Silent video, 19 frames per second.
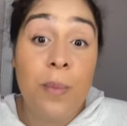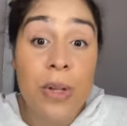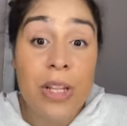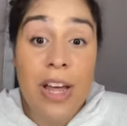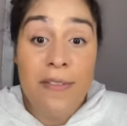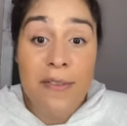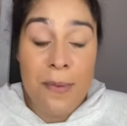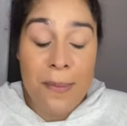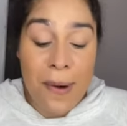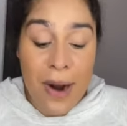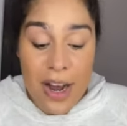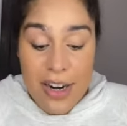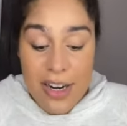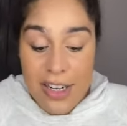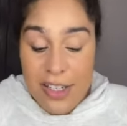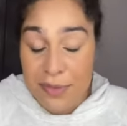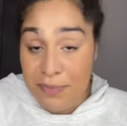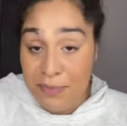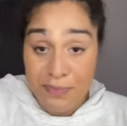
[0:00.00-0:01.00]
We love your
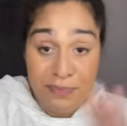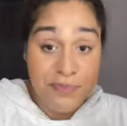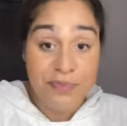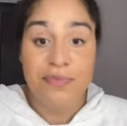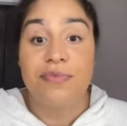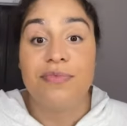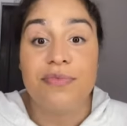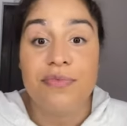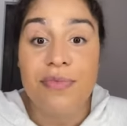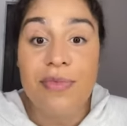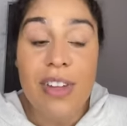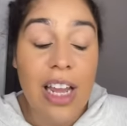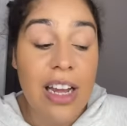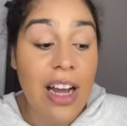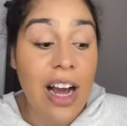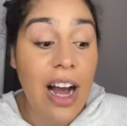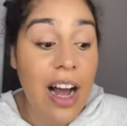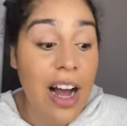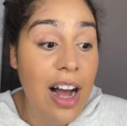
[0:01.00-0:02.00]
product.
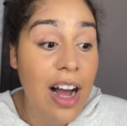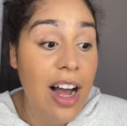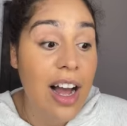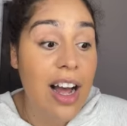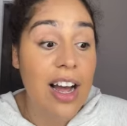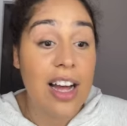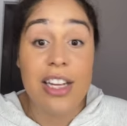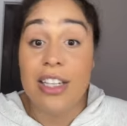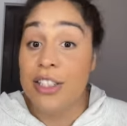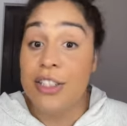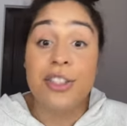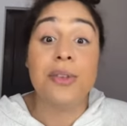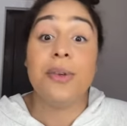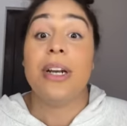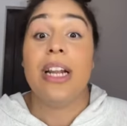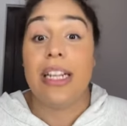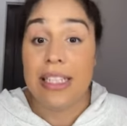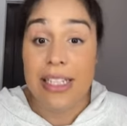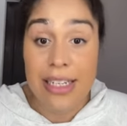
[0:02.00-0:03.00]
Uh,
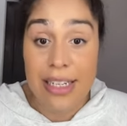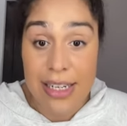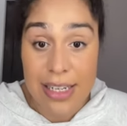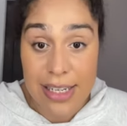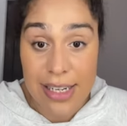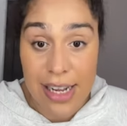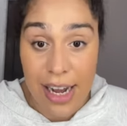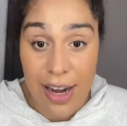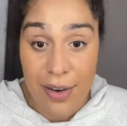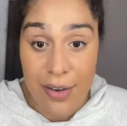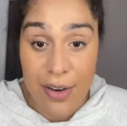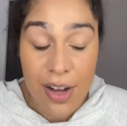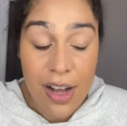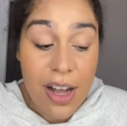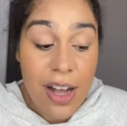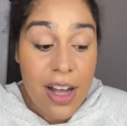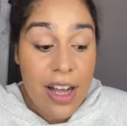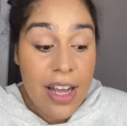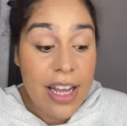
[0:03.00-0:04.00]
do it as a discount.
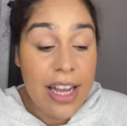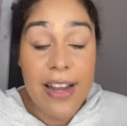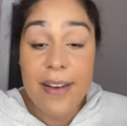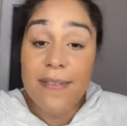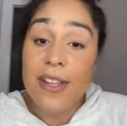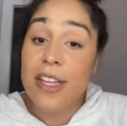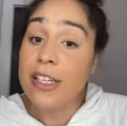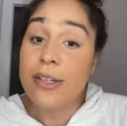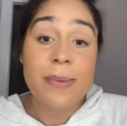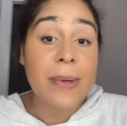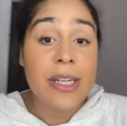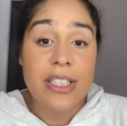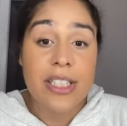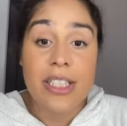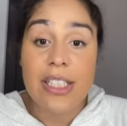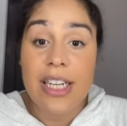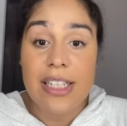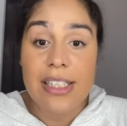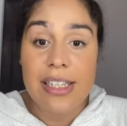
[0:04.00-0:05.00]
Give these
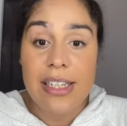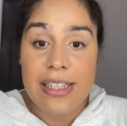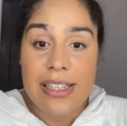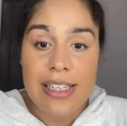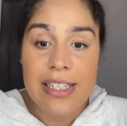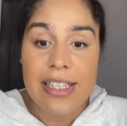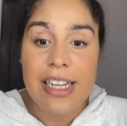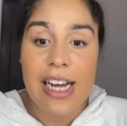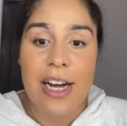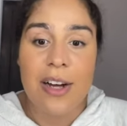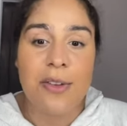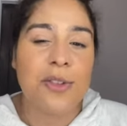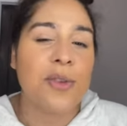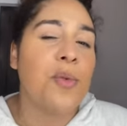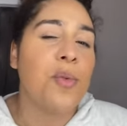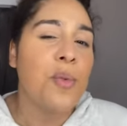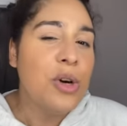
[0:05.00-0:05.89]
brushes as a discount.